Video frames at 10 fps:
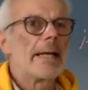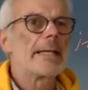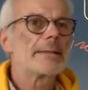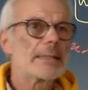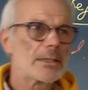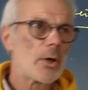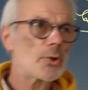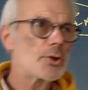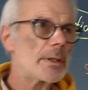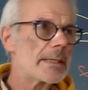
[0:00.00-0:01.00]
And this
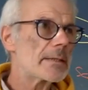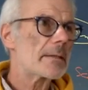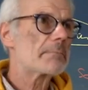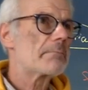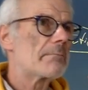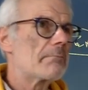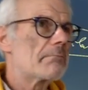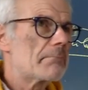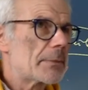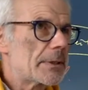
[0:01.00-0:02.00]
social is a
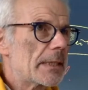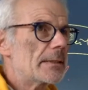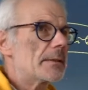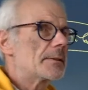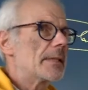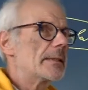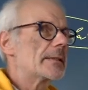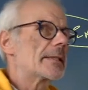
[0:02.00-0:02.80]
tricky thing.